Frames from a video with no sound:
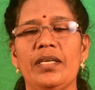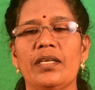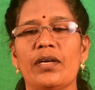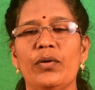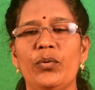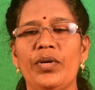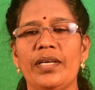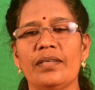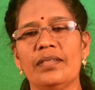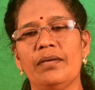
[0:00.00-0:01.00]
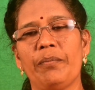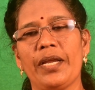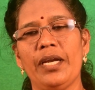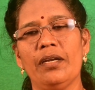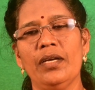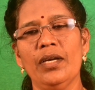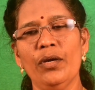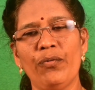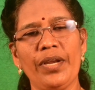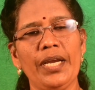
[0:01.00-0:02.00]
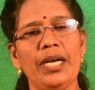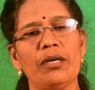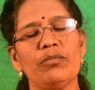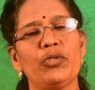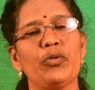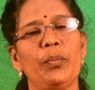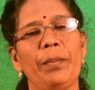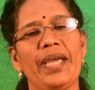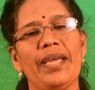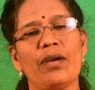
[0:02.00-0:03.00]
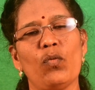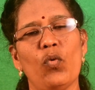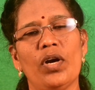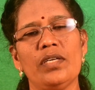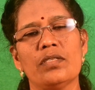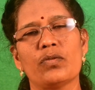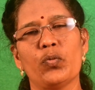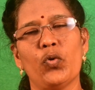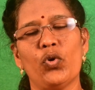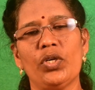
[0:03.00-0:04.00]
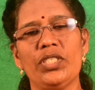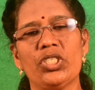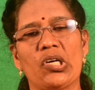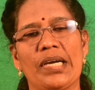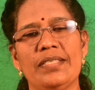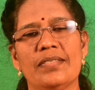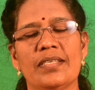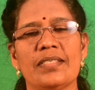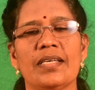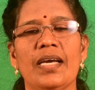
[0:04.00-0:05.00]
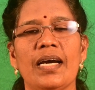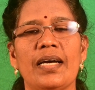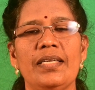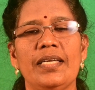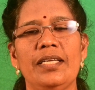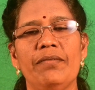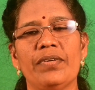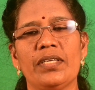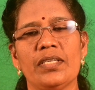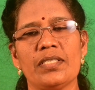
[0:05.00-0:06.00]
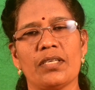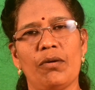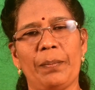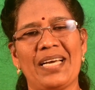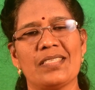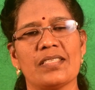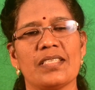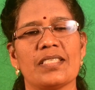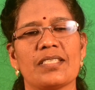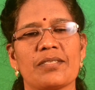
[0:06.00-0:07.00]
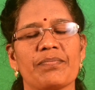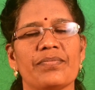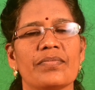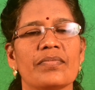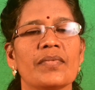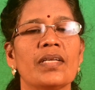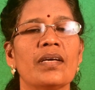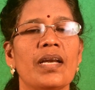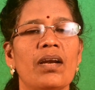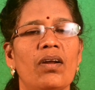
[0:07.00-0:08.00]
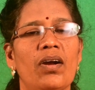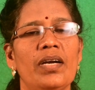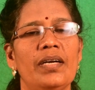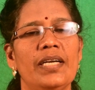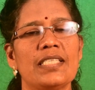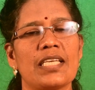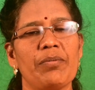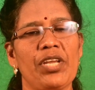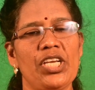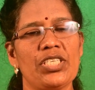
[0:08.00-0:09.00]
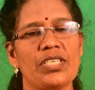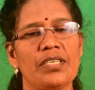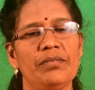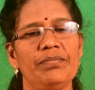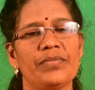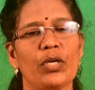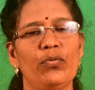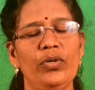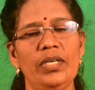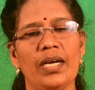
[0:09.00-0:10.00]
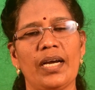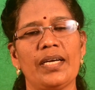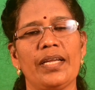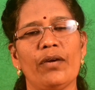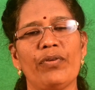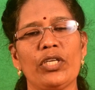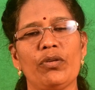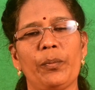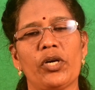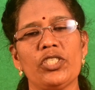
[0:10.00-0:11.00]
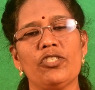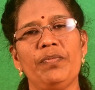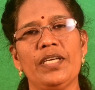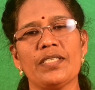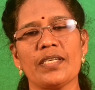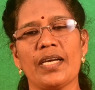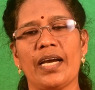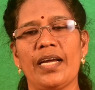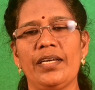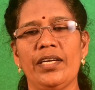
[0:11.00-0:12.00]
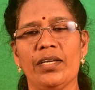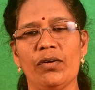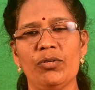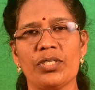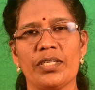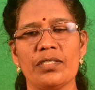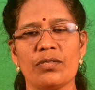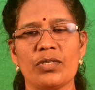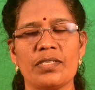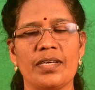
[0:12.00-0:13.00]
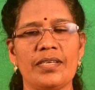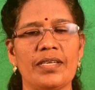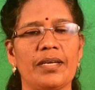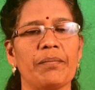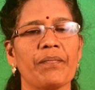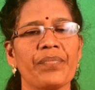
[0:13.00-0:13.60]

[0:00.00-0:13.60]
including the freedom to make one's own choices and independence of persons, non-discrimination, full and effective participation and inclusion in society,